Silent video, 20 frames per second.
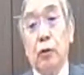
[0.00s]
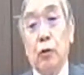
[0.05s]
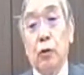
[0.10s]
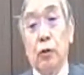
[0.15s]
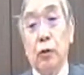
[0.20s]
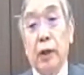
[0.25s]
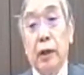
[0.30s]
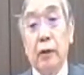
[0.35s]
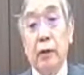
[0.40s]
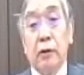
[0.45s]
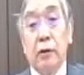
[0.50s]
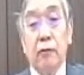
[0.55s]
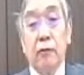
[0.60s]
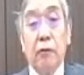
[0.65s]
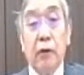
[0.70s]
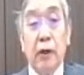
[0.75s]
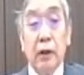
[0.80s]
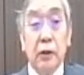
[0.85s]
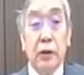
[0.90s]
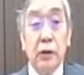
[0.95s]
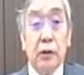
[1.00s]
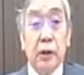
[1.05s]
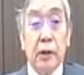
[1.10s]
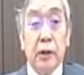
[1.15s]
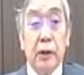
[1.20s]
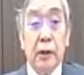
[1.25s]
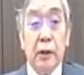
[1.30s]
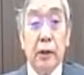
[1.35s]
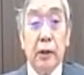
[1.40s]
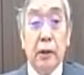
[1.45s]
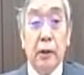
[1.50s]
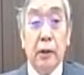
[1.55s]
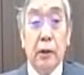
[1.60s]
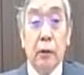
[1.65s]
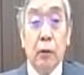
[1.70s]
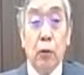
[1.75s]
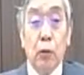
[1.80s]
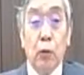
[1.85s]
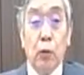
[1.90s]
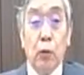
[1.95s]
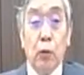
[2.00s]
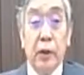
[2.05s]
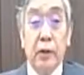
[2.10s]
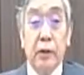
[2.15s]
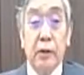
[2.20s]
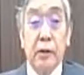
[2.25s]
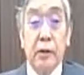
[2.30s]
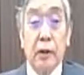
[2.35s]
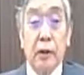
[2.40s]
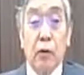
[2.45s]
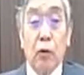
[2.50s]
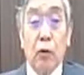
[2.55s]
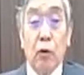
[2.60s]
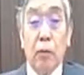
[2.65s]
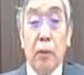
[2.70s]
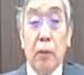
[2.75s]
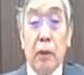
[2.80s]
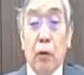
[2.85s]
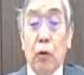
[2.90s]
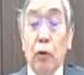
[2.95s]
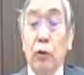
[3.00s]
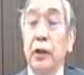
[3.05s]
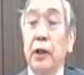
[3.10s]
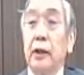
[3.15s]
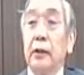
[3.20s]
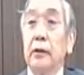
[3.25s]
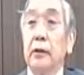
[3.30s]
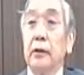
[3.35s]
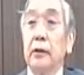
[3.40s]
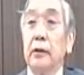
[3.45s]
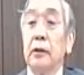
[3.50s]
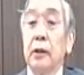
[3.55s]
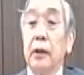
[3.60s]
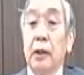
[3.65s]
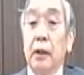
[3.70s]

connect virtually with the global audience,